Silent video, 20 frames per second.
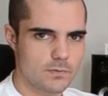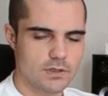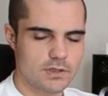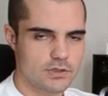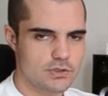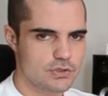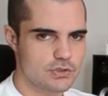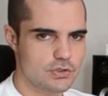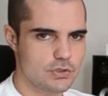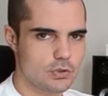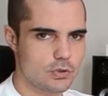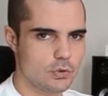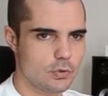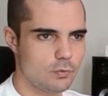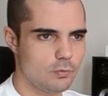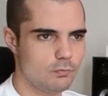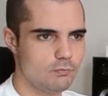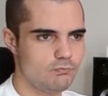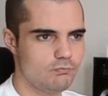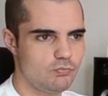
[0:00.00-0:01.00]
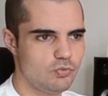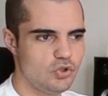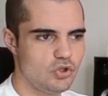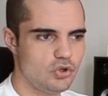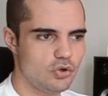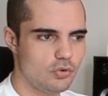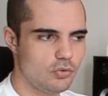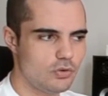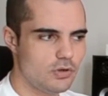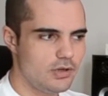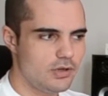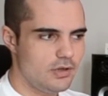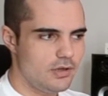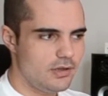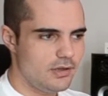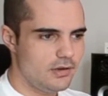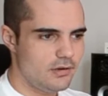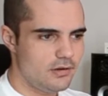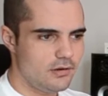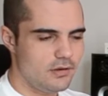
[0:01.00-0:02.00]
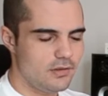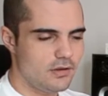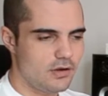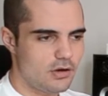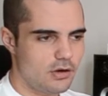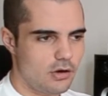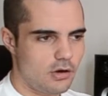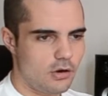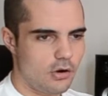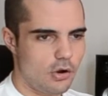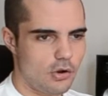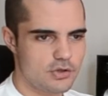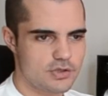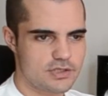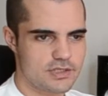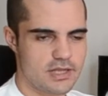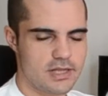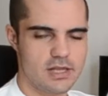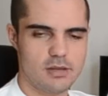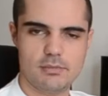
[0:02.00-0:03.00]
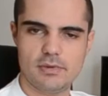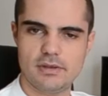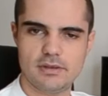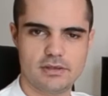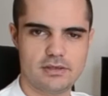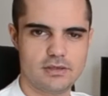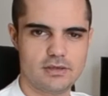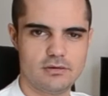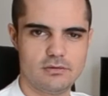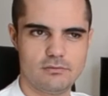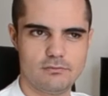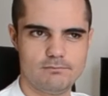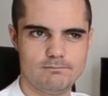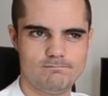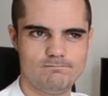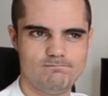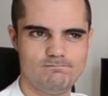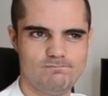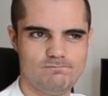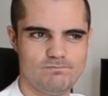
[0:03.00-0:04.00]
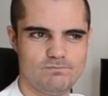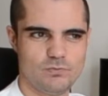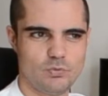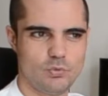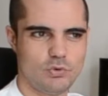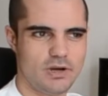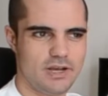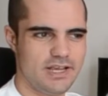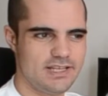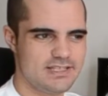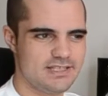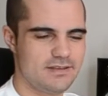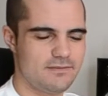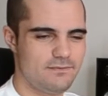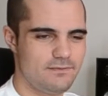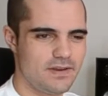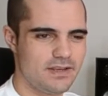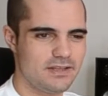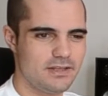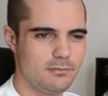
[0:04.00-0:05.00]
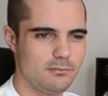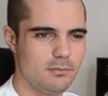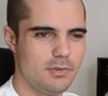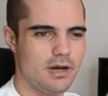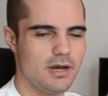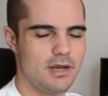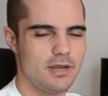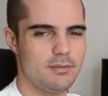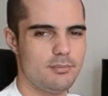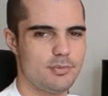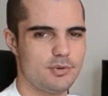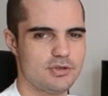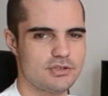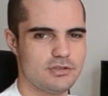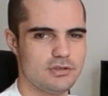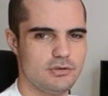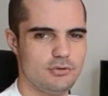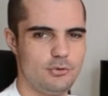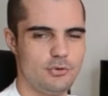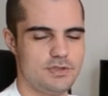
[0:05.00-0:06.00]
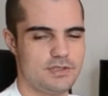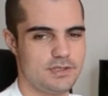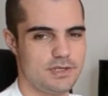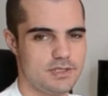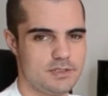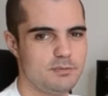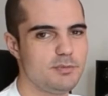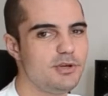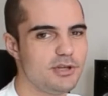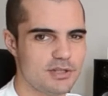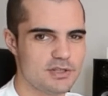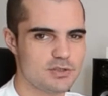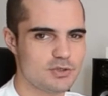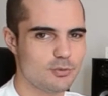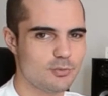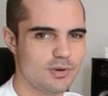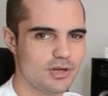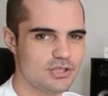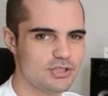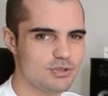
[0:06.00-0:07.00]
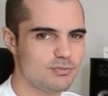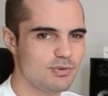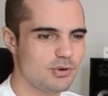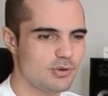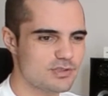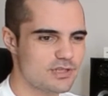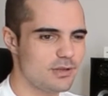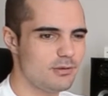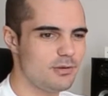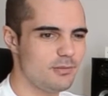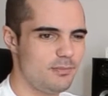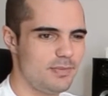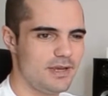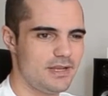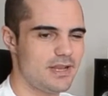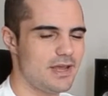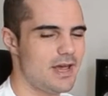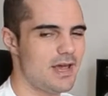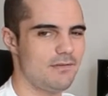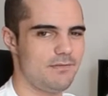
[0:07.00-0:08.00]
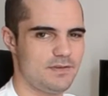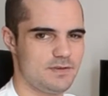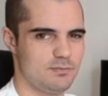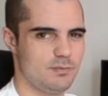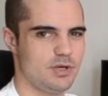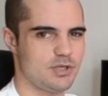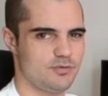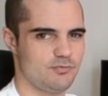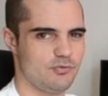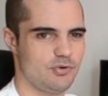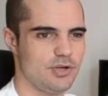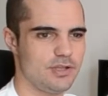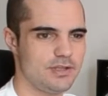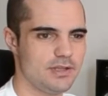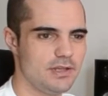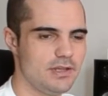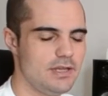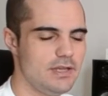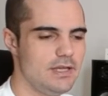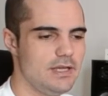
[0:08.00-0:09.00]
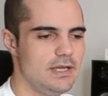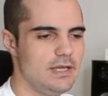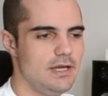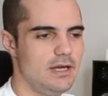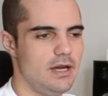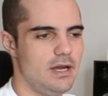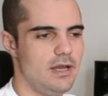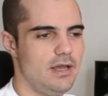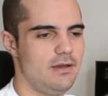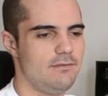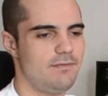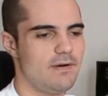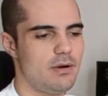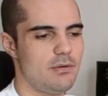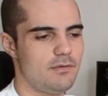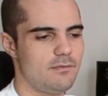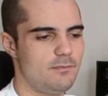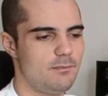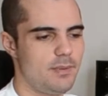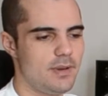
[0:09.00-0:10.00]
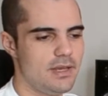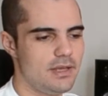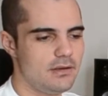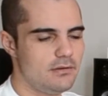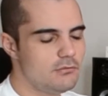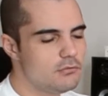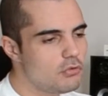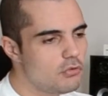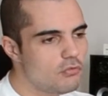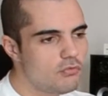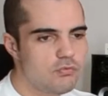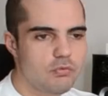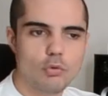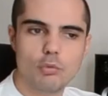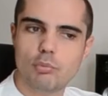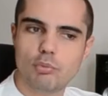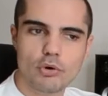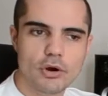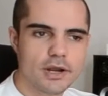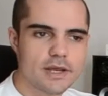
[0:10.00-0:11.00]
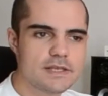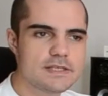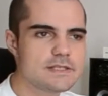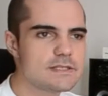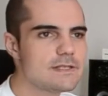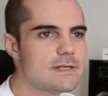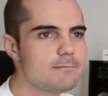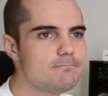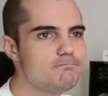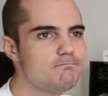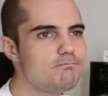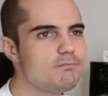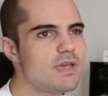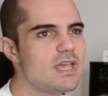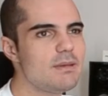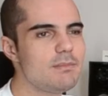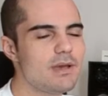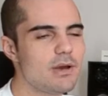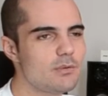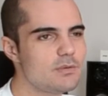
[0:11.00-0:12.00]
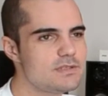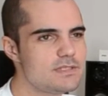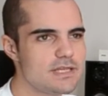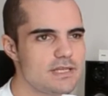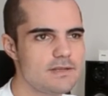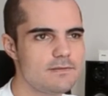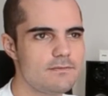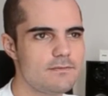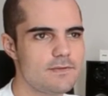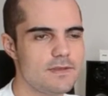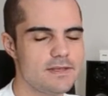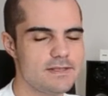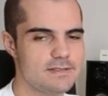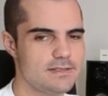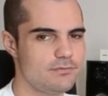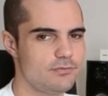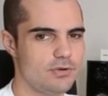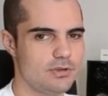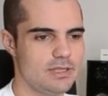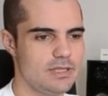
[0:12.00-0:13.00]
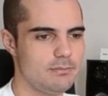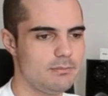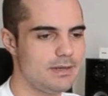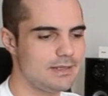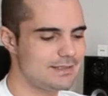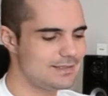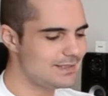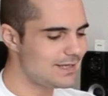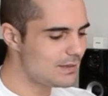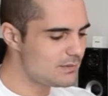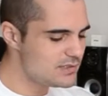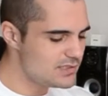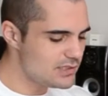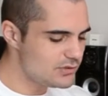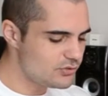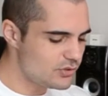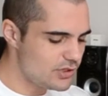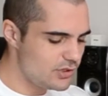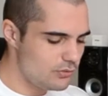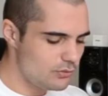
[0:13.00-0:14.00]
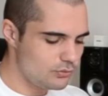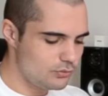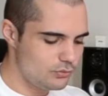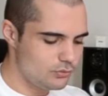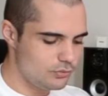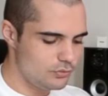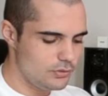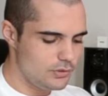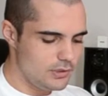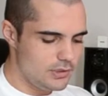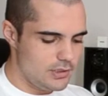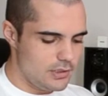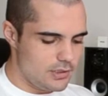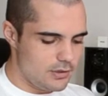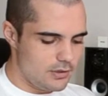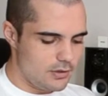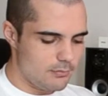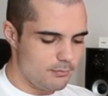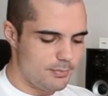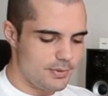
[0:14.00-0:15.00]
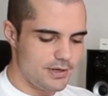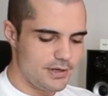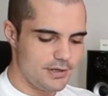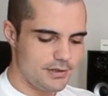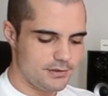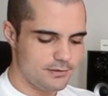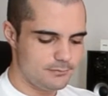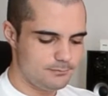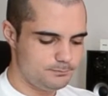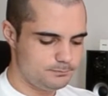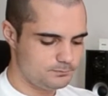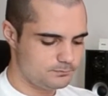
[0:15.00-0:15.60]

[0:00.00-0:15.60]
So the cost element isn't affecting my personal user experience so much because I only paid half as much for it. If I would have paid full price, then maybe I would say things differently, but I'm still trying now to compare